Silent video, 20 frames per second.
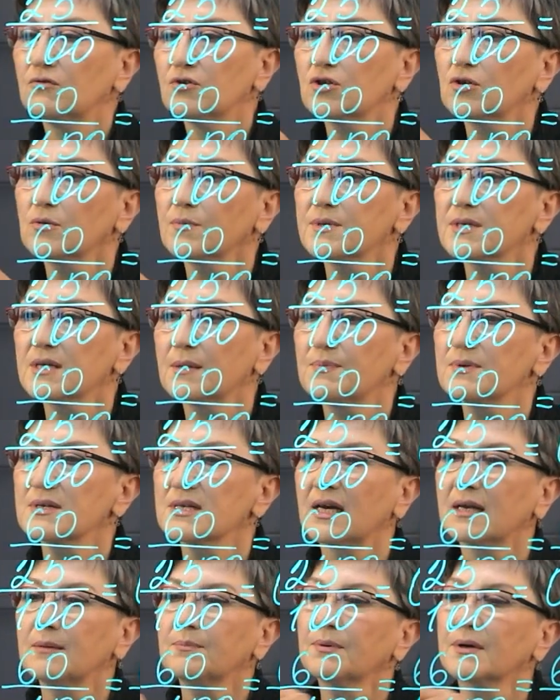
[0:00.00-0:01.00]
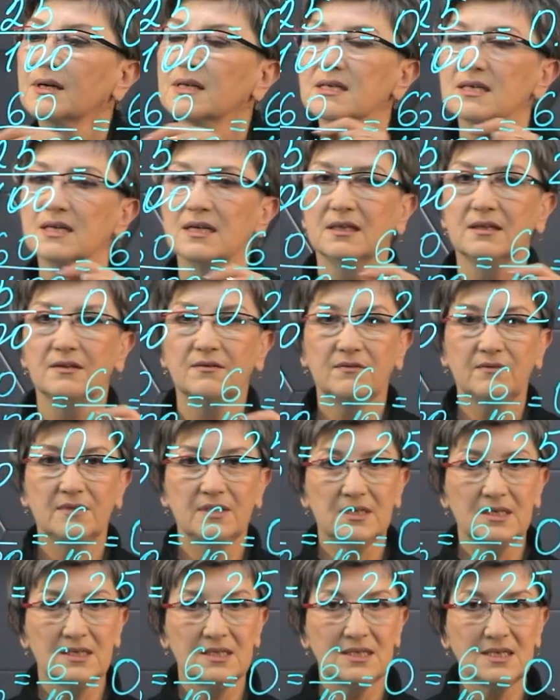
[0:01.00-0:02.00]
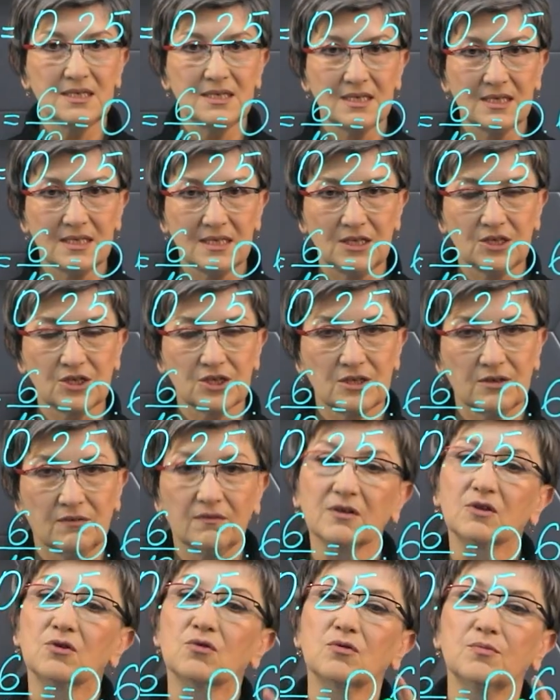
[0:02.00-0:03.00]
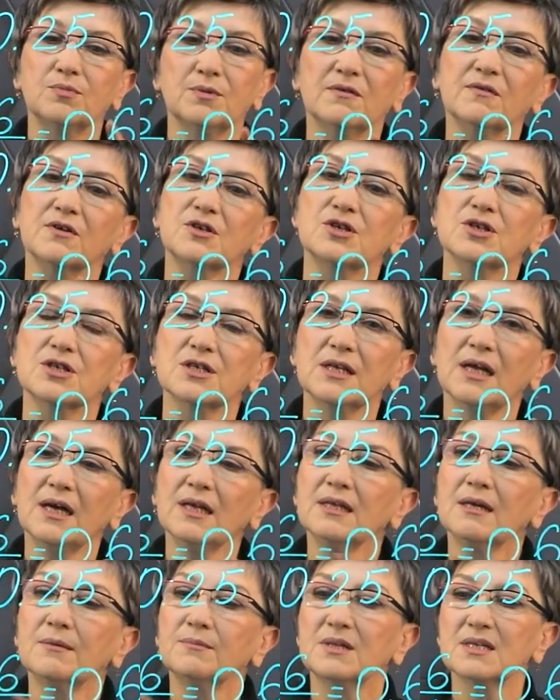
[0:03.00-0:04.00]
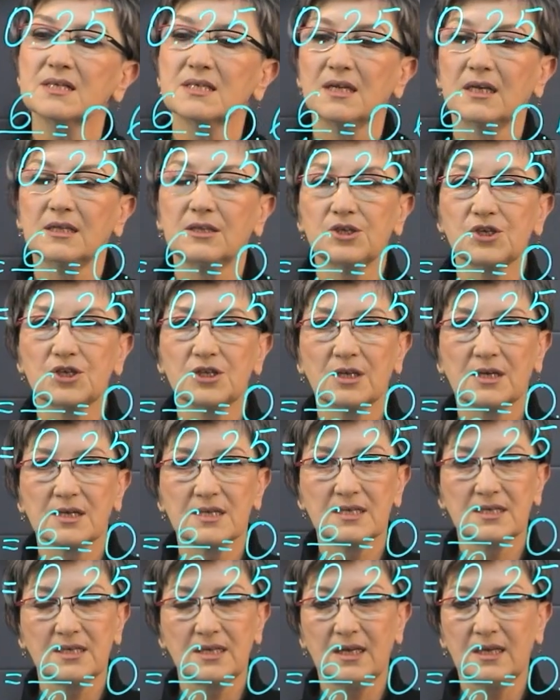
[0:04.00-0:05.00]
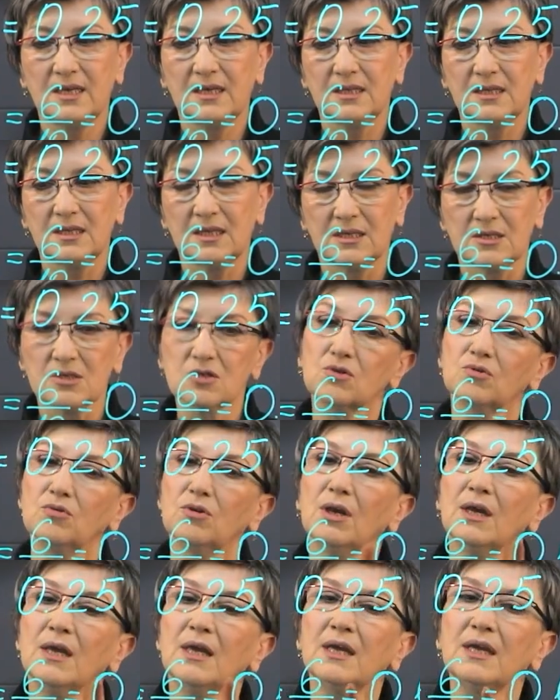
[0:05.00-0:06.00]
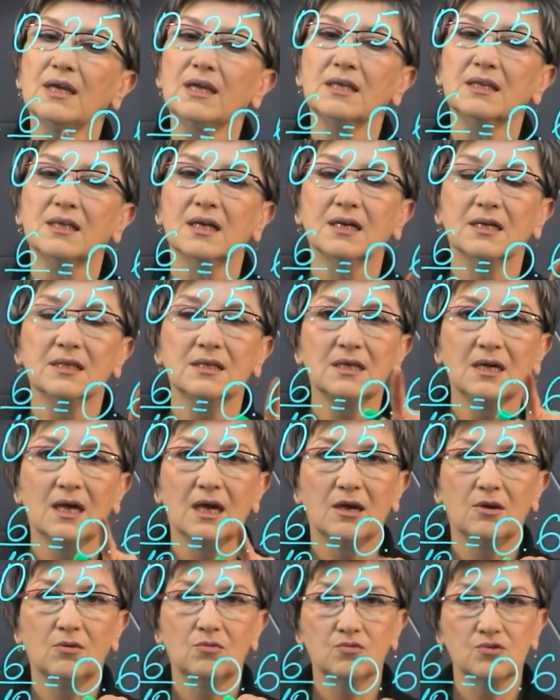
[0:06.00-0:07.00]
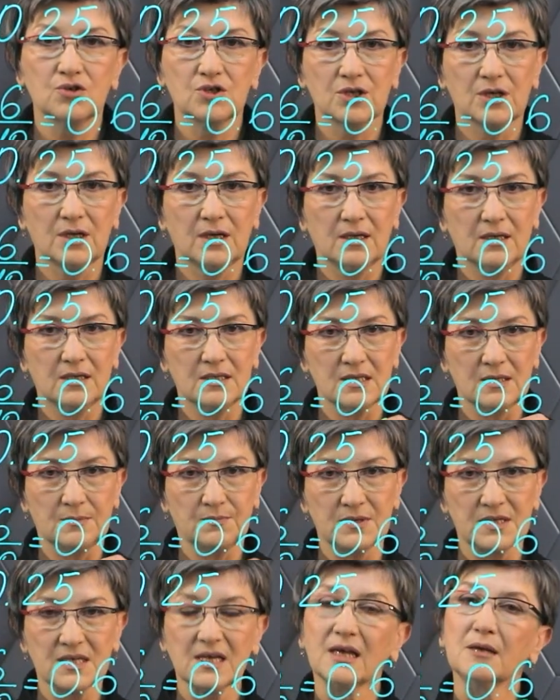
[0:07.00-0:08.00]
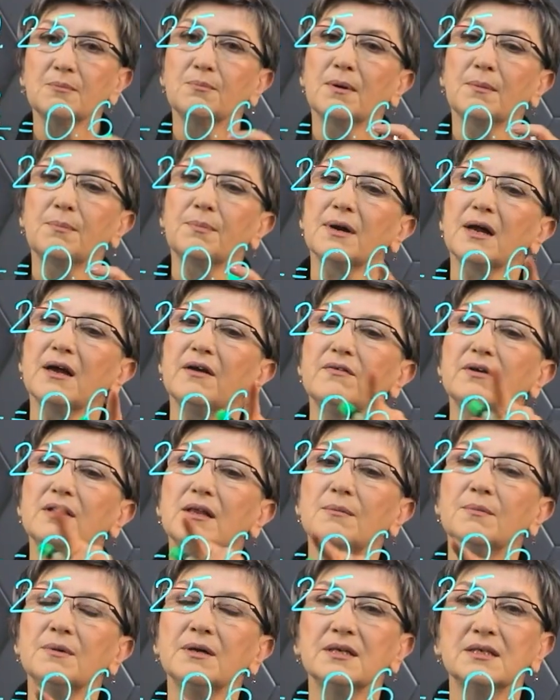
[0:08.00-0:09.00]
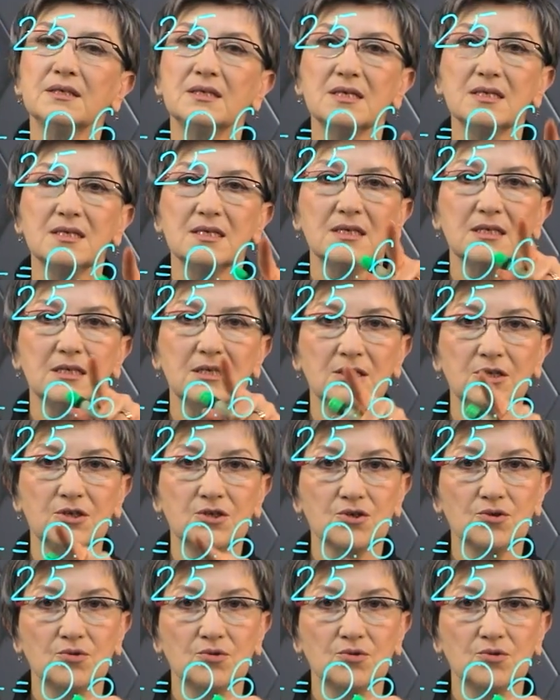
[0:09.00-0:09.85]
in order to write the percentages in the form of a decimal fractional number, we only need to divide by 100, and then already write down by the rules of the decimal